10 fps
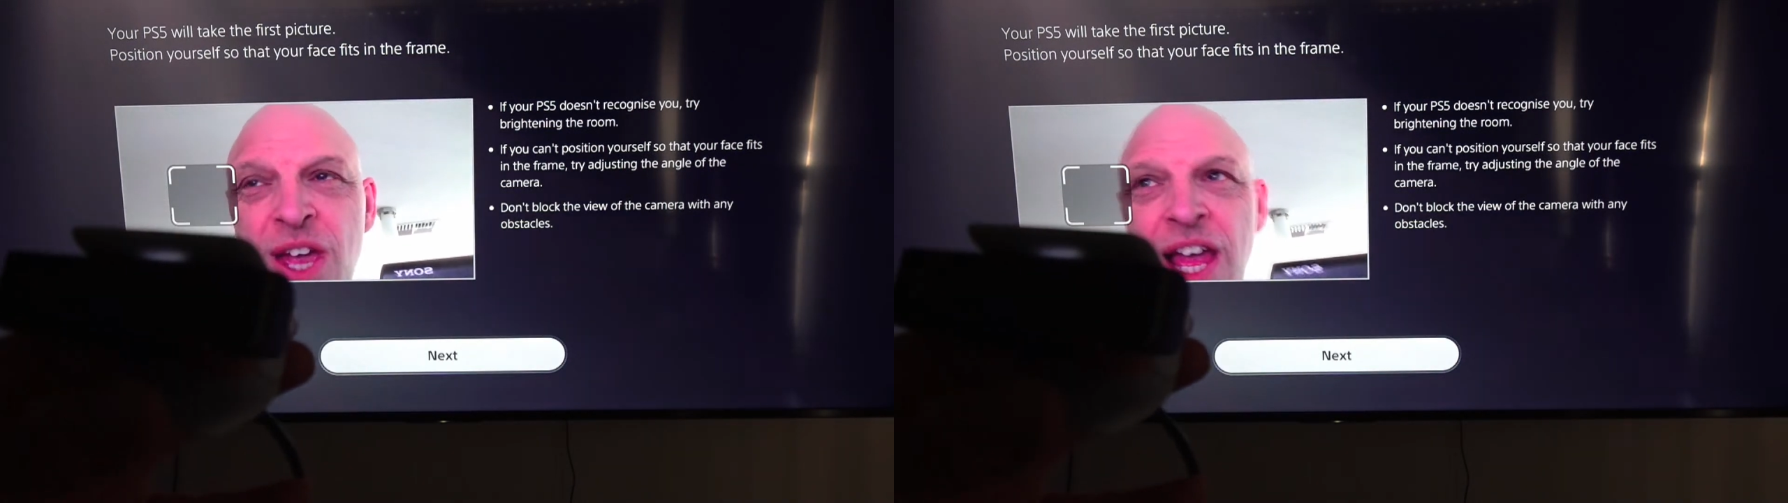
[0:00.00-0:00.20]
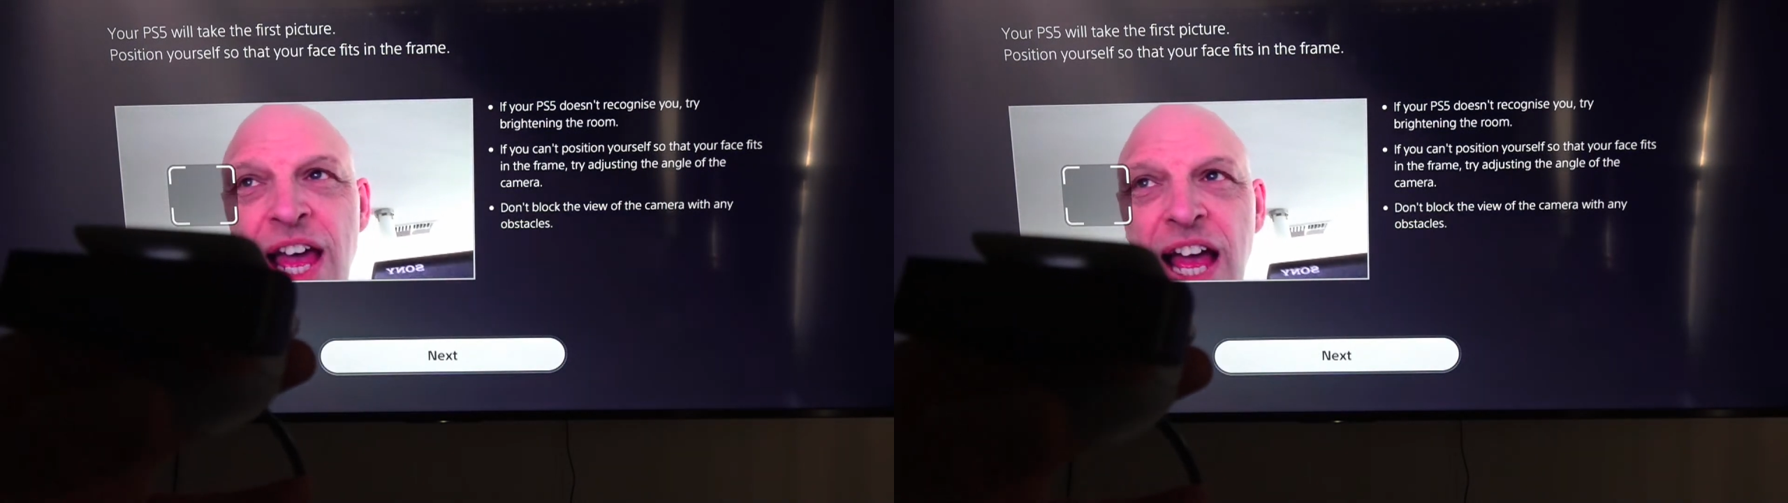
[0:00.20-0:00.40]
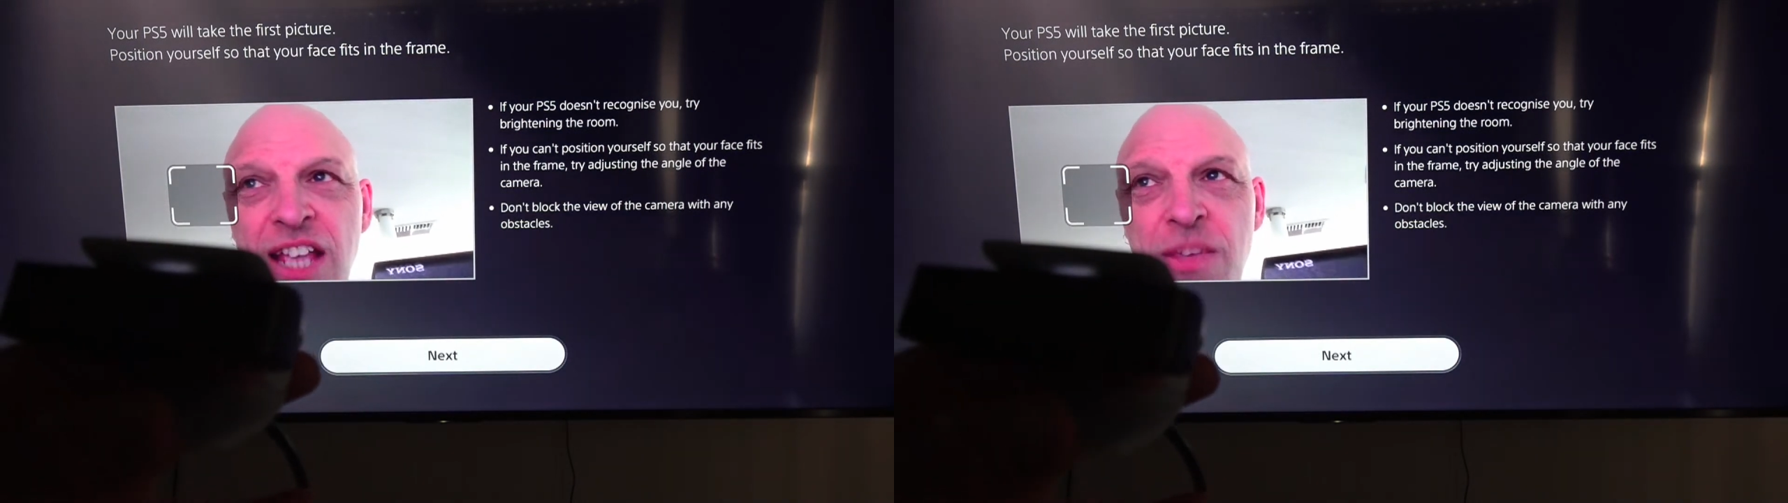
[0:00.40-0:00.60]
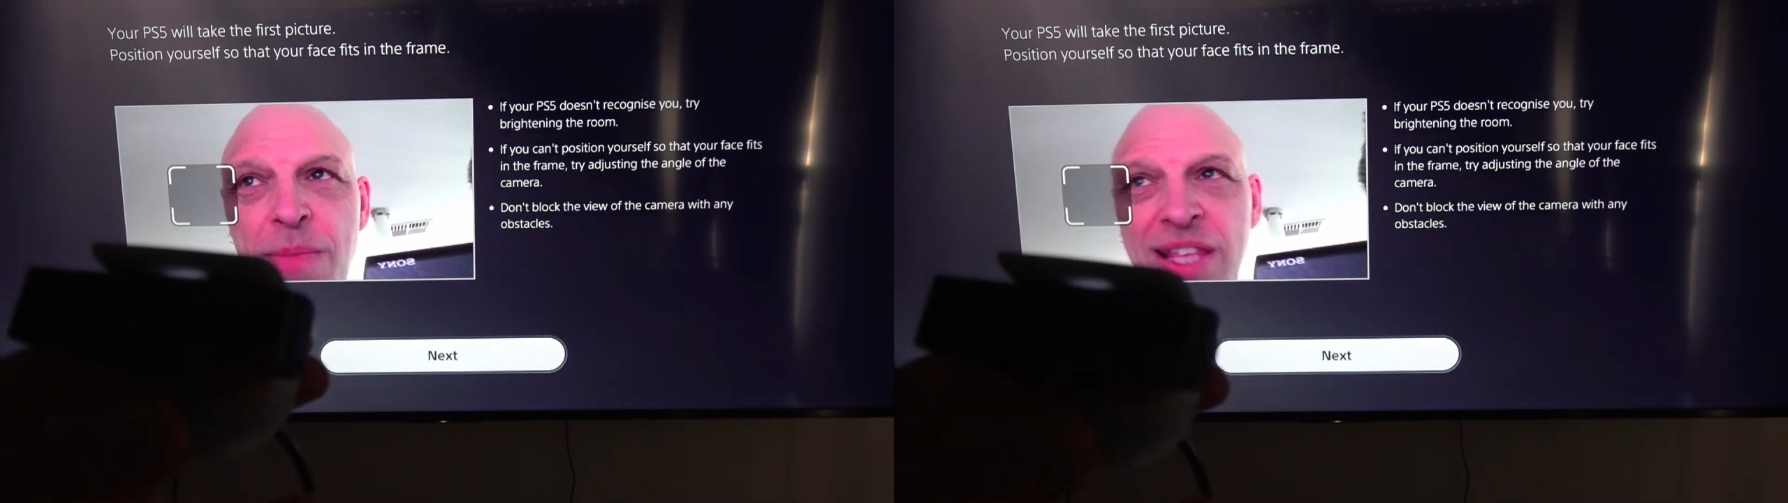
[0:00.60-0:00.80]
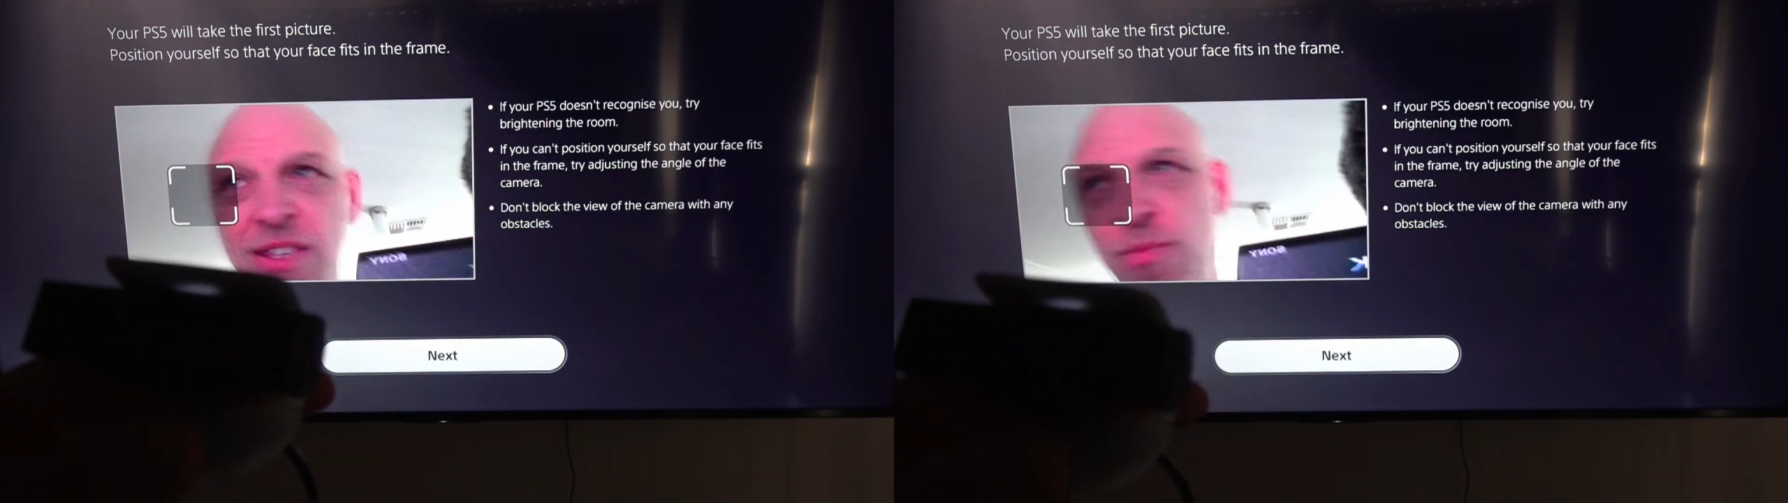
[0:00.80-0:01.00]
and you're meant
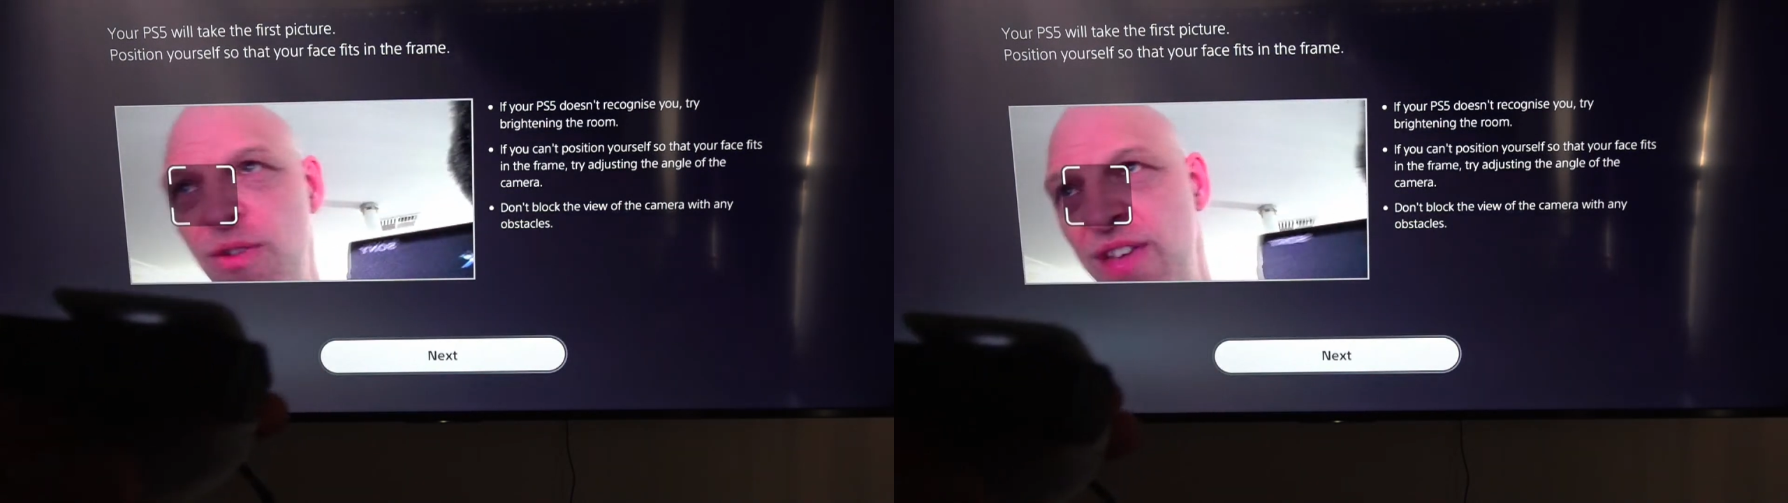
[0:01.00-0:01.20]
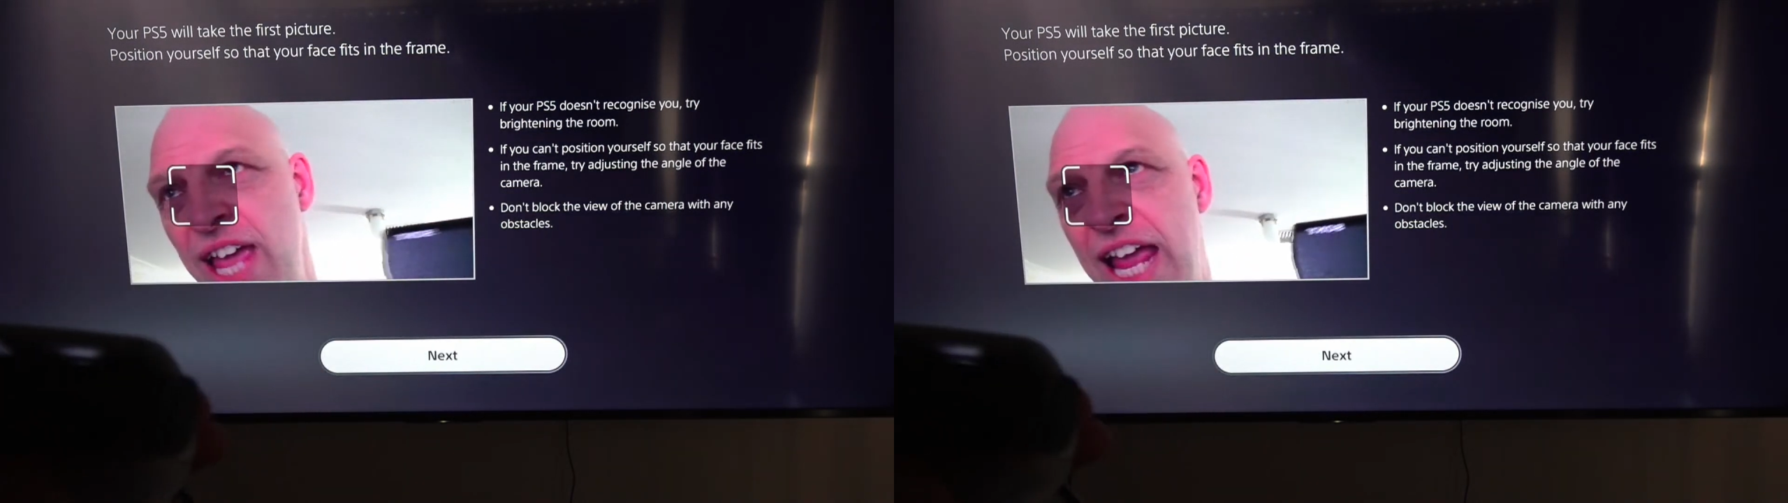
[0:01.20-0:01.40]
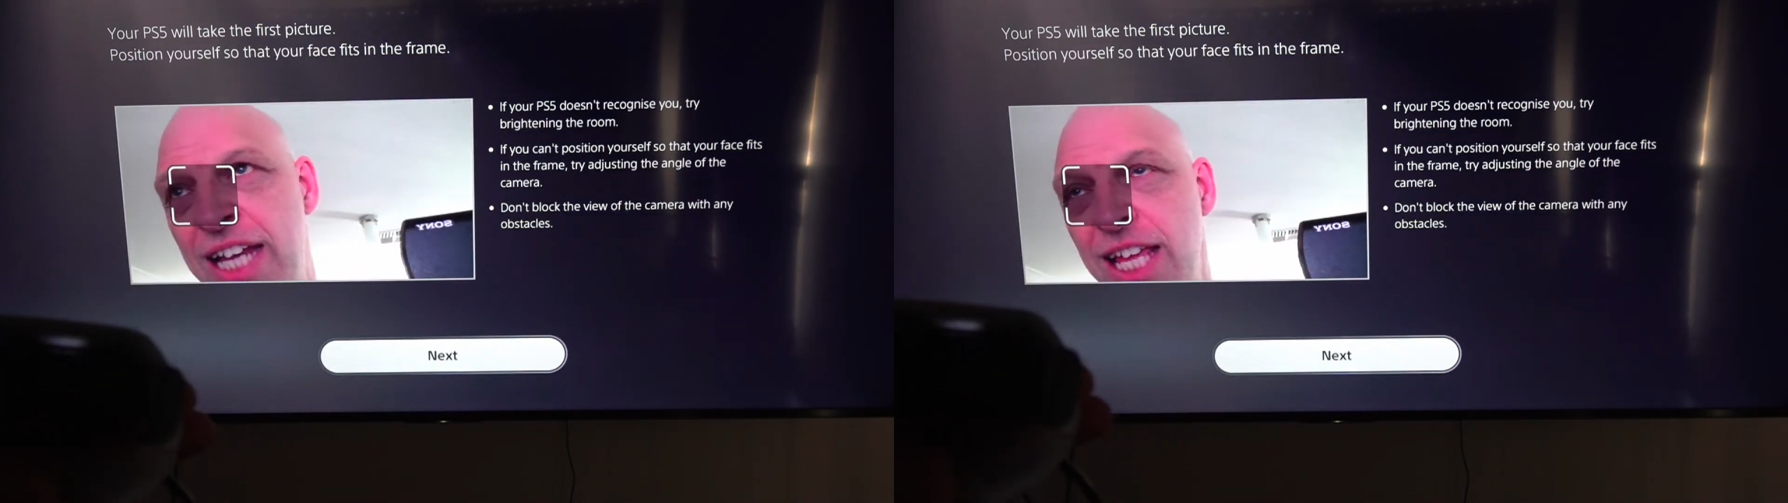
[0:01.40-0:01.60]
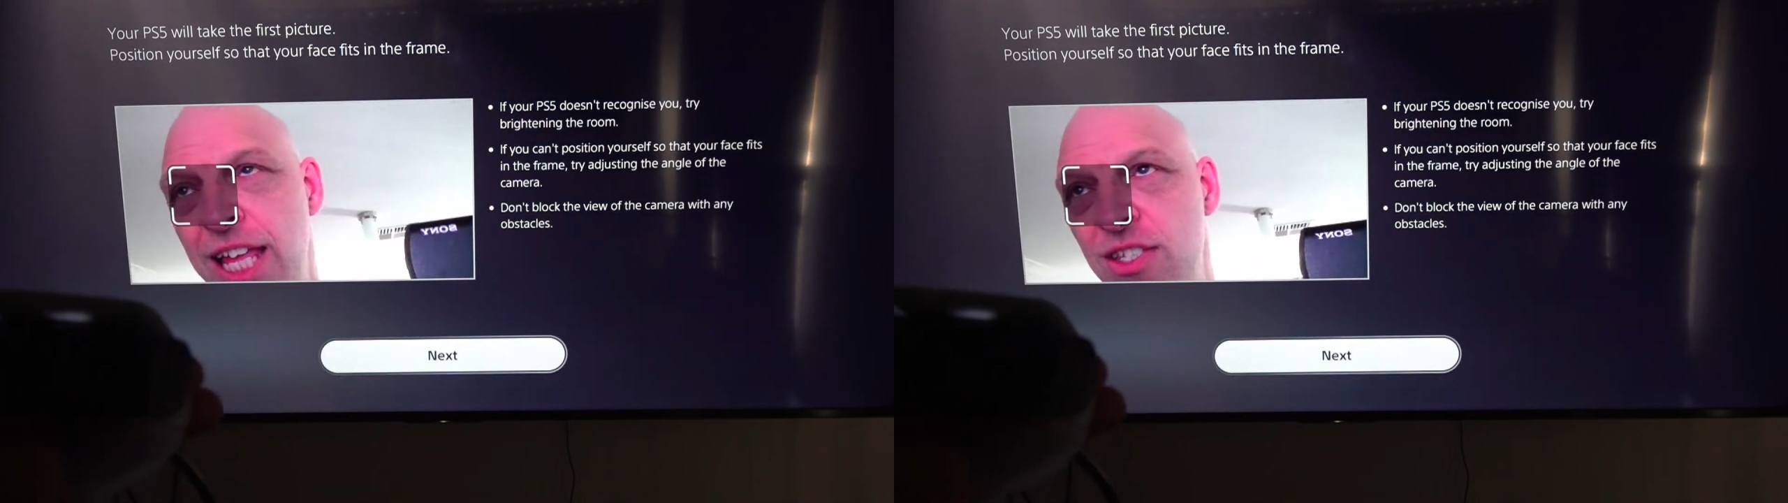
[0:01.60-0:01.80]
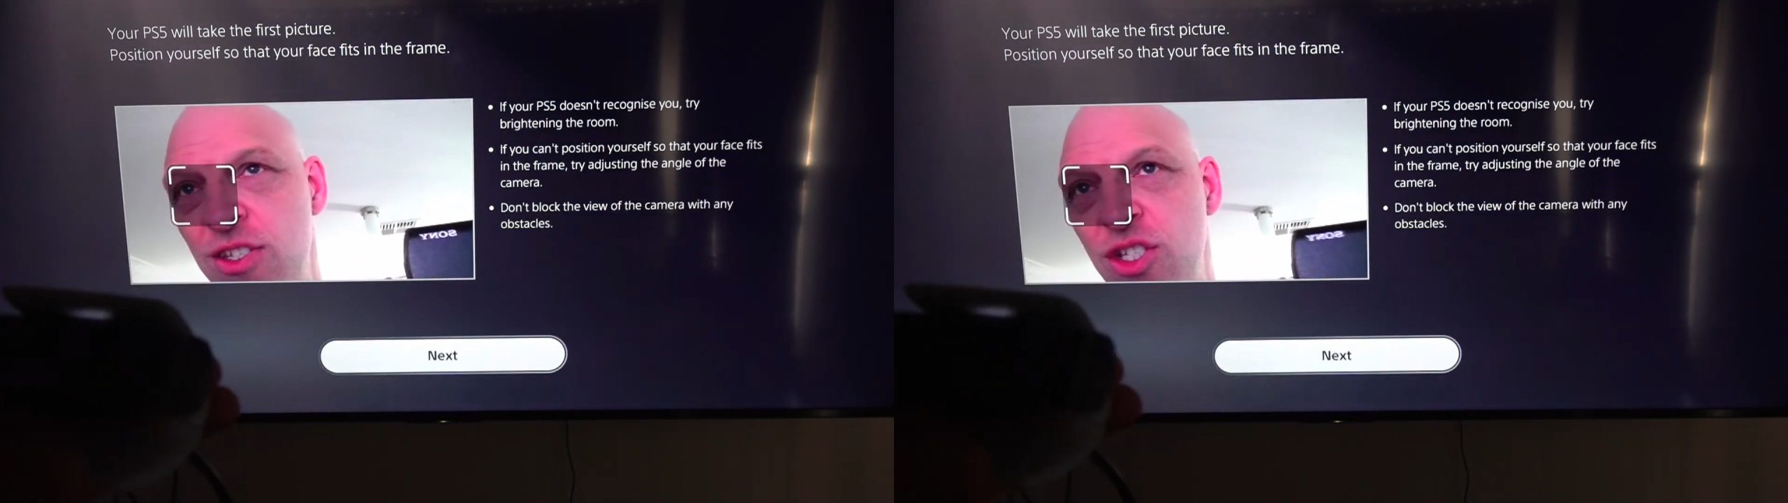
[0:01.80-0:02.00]
to move your head
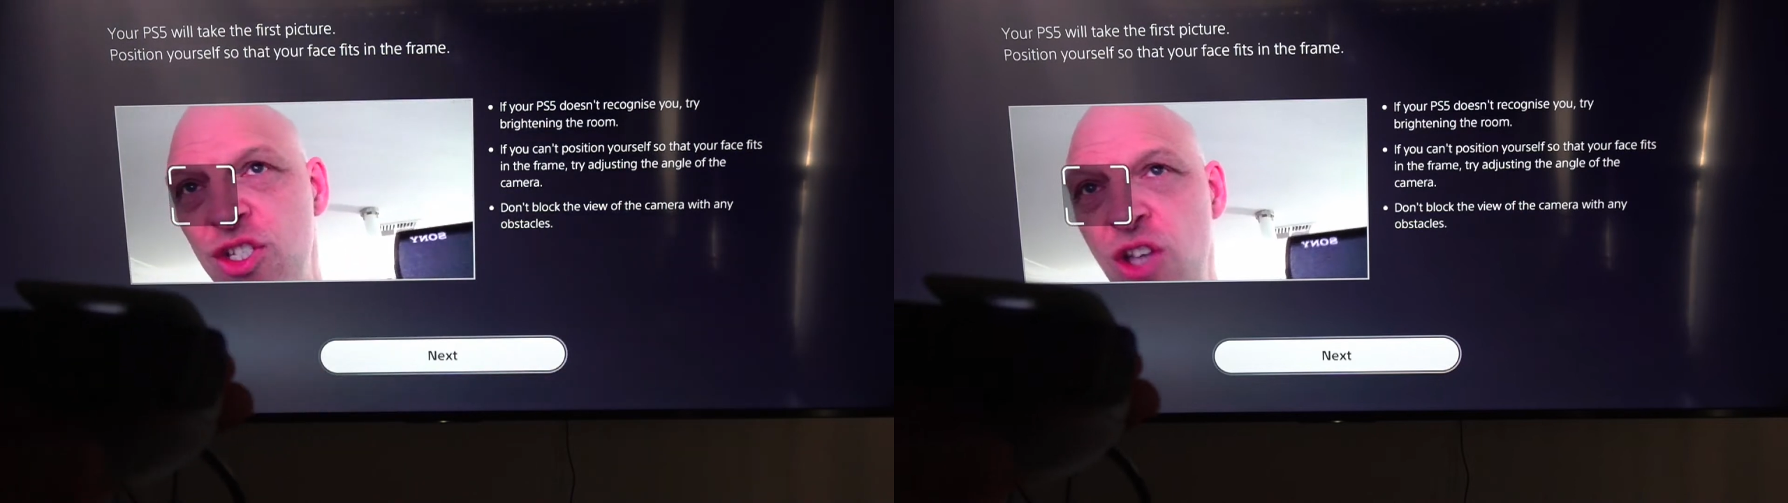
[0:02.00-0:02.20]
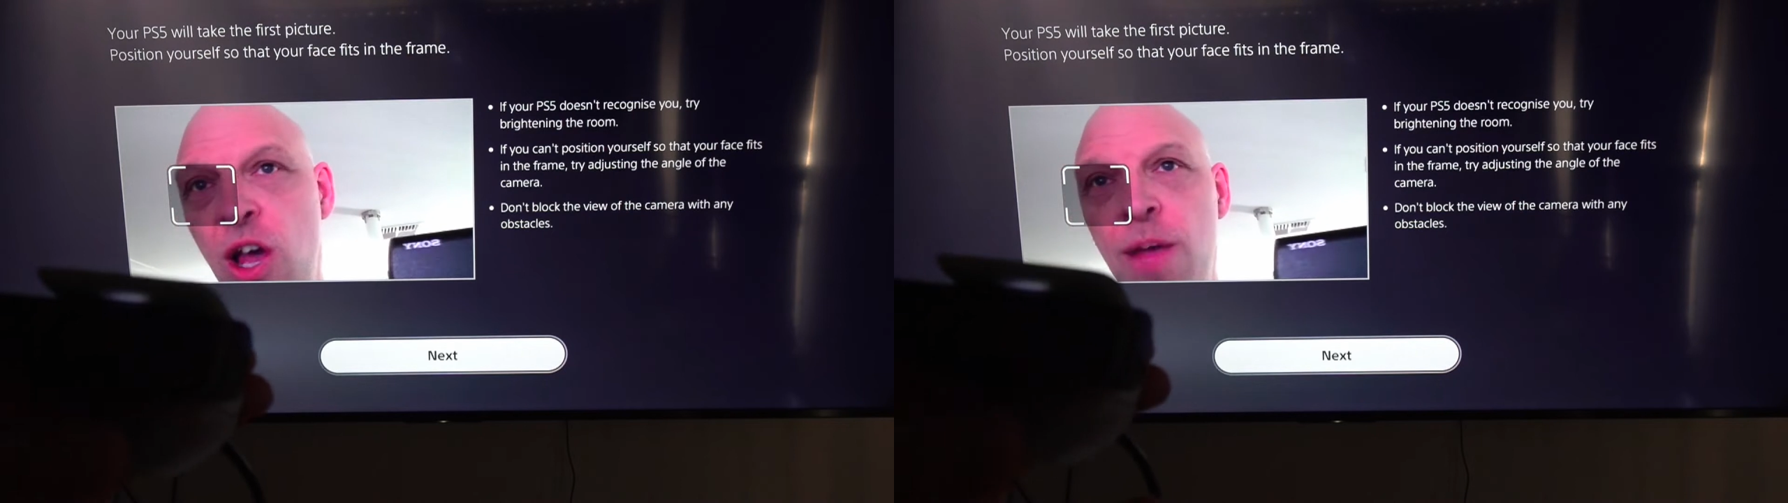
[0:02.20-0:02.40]
into the shot,